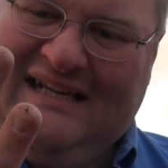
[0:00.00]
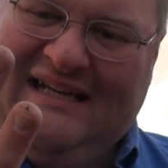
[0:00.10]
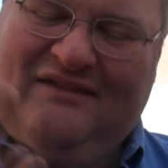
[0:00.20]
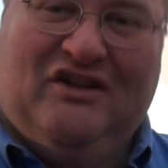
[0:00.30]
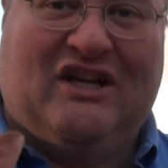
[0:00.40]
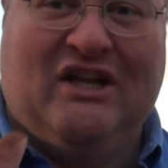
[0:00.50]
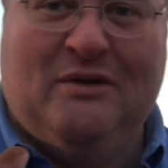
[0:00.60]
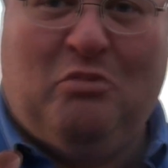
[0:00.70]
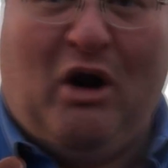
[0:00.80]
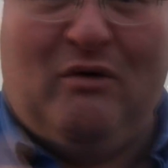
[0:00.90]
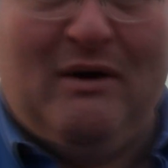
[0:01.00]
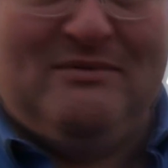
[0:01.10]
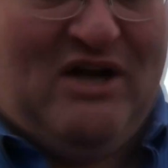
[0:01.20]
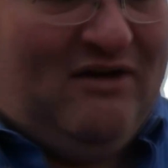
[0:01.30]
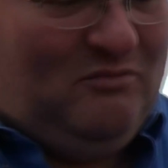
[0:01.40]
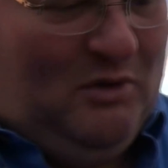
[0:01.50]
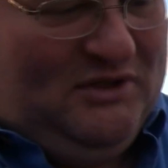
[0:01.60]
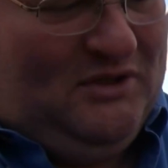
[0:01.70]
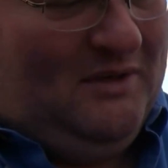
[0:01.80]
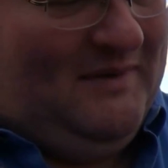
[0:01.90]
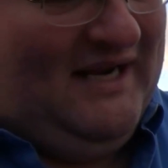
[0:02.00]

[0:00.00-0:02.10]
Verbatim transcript: Even the clean part rubs off moisture on my